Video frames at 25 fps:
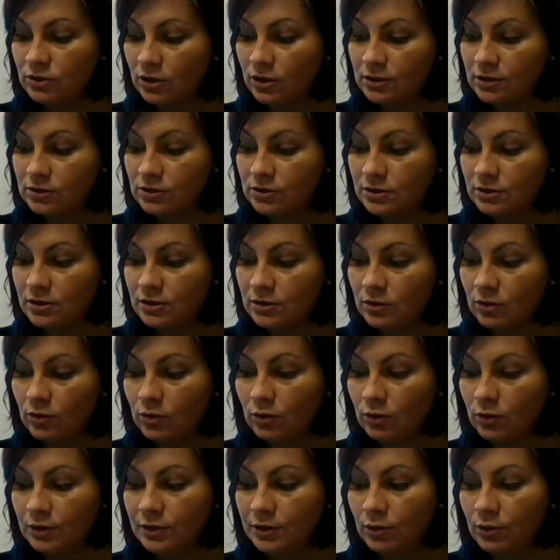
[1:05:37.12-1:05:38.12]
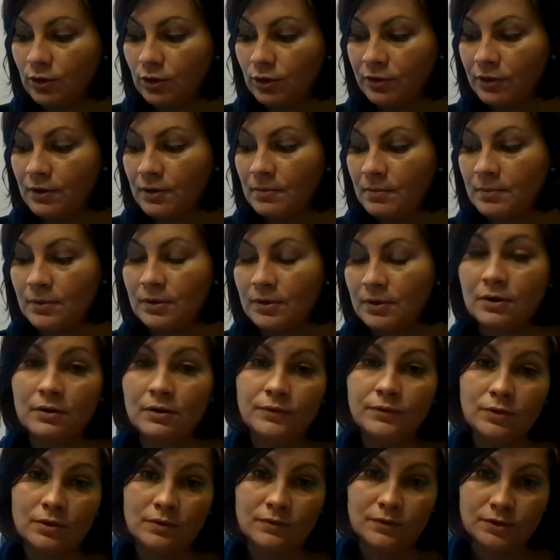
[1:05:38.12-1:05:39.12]
Dr. Holly Northam
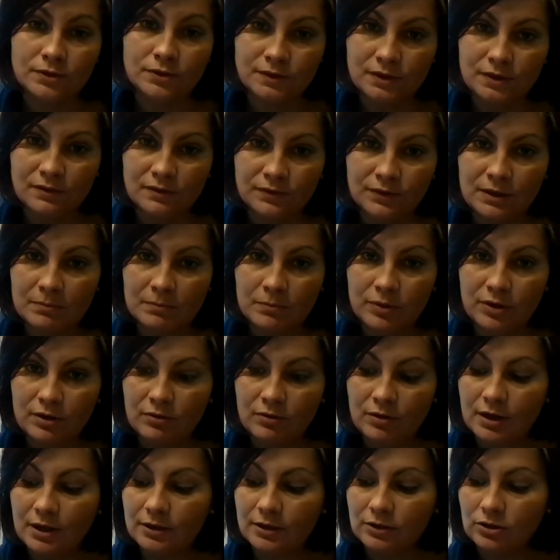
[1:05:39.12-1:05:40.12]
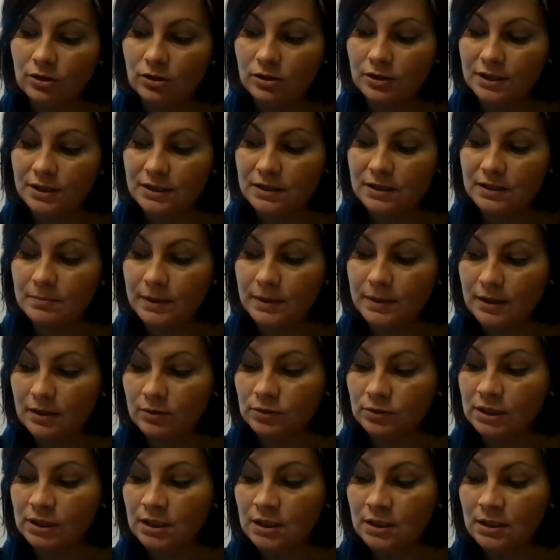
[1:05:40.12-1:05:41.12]
of University of Canberra talking
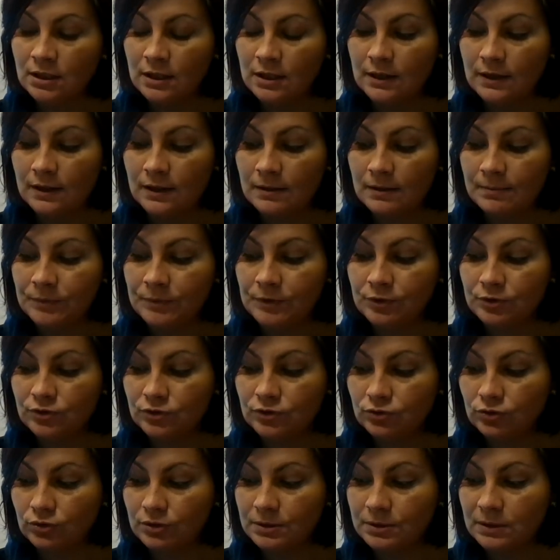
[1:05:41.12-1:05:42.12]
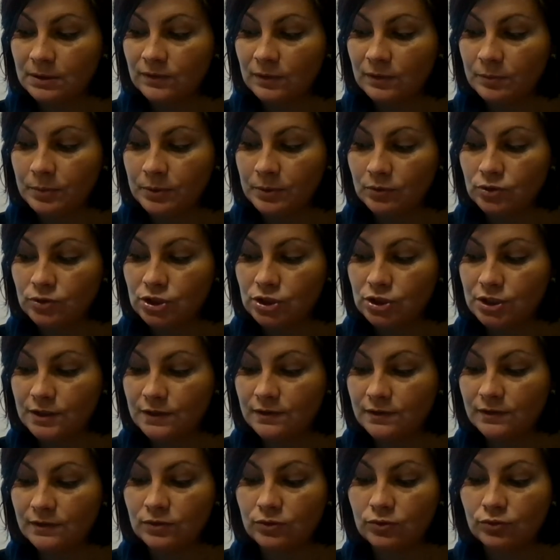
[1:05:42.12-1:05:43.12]
about um, restorative
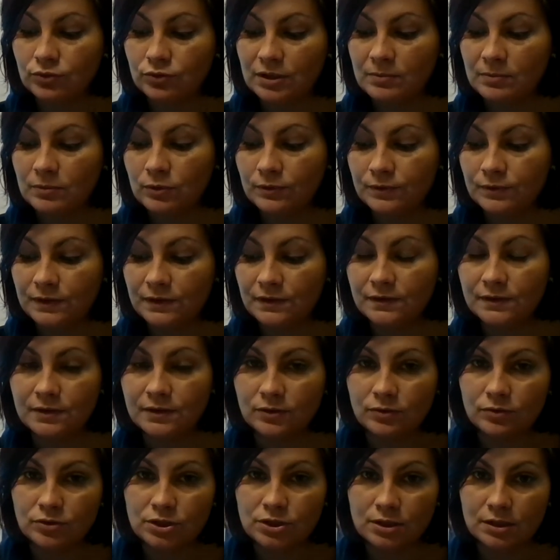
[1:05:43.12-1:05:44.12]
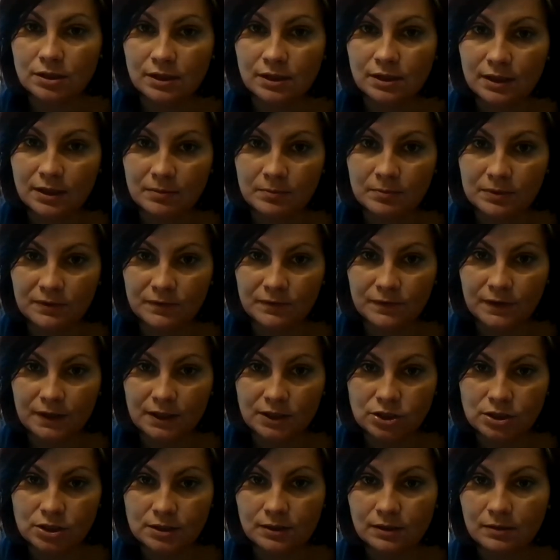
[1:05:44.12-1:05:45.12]
approaches to remove institutional and
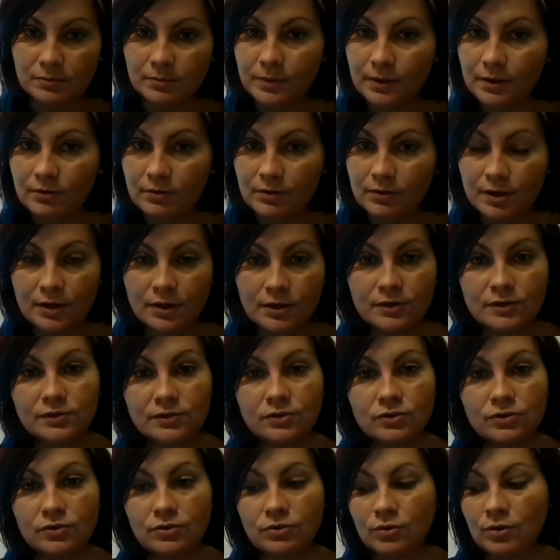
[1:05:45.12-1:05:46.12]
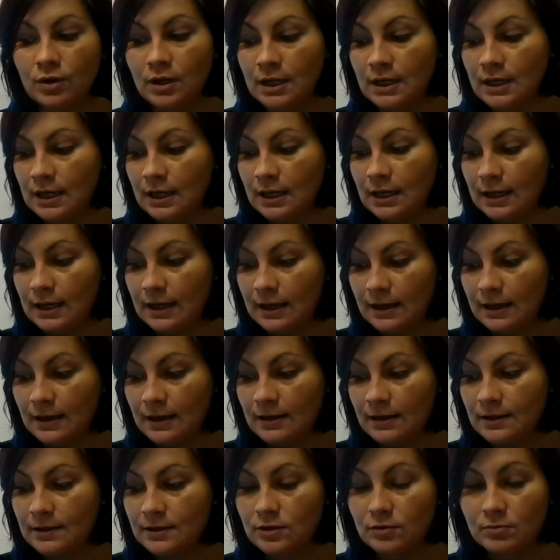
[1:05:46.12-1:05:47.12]
professional barriers to
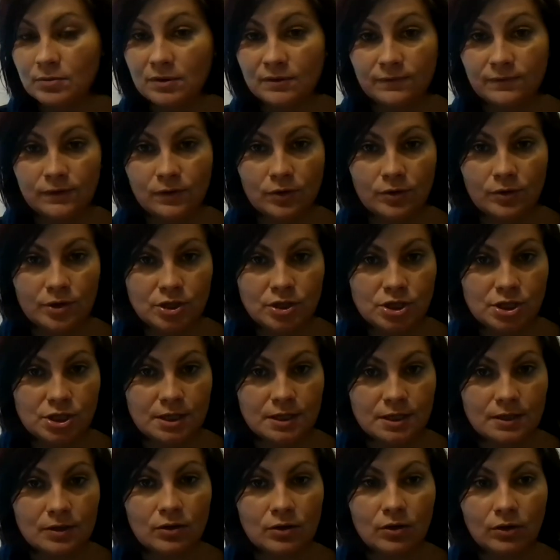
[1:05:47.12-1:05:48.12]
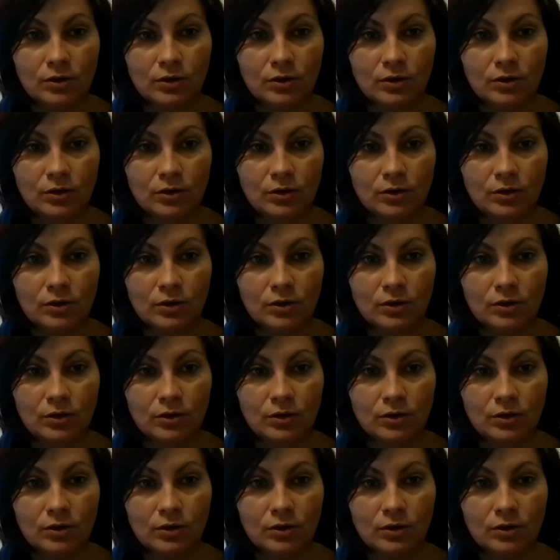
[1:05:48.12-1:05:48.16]
uh, human flourishing.